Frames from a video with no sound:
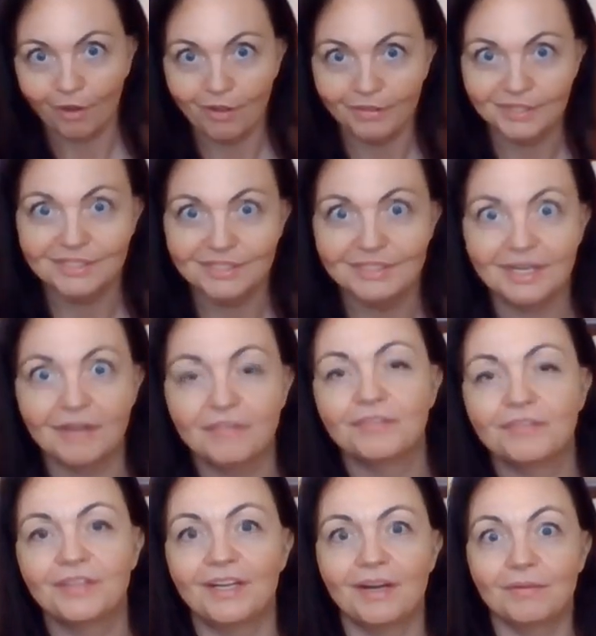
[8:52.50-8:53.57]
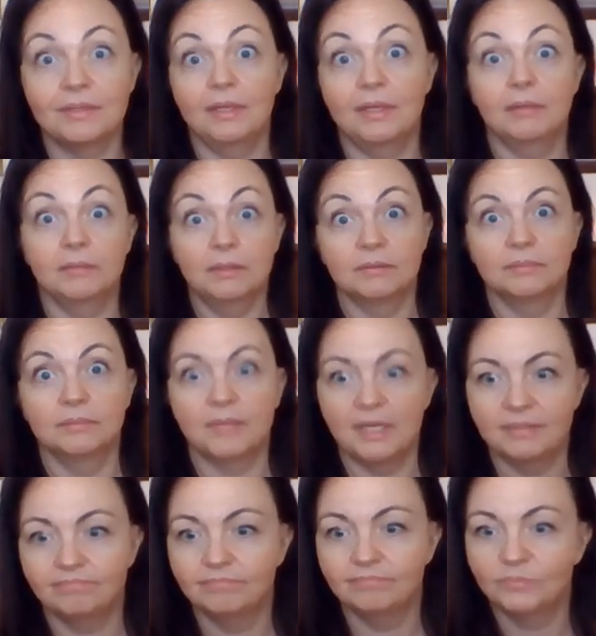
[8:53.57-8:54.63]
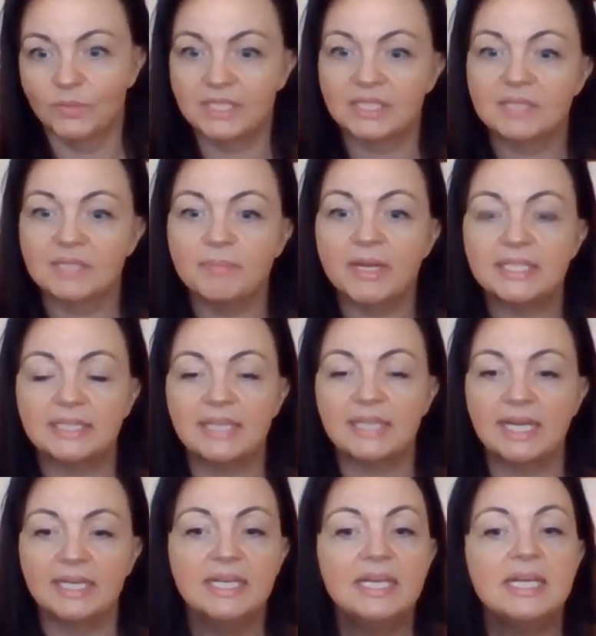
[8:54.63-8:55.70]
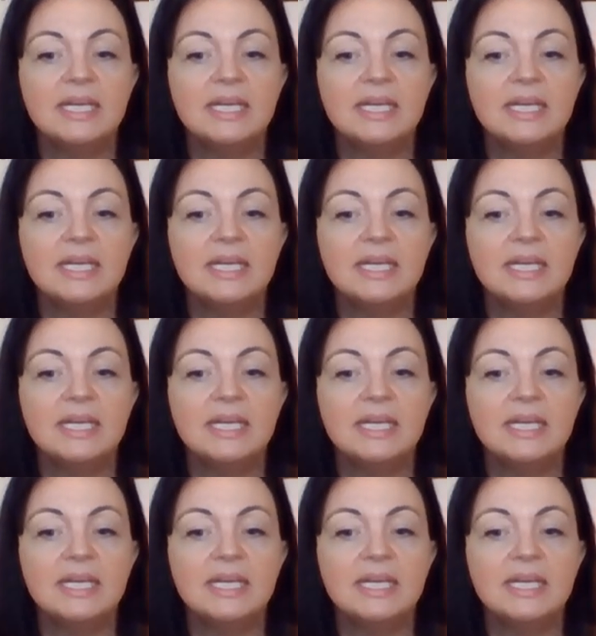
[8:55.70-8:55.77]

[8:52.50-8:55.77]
all this stuff that I was like, whoa, I wasn't expecting that.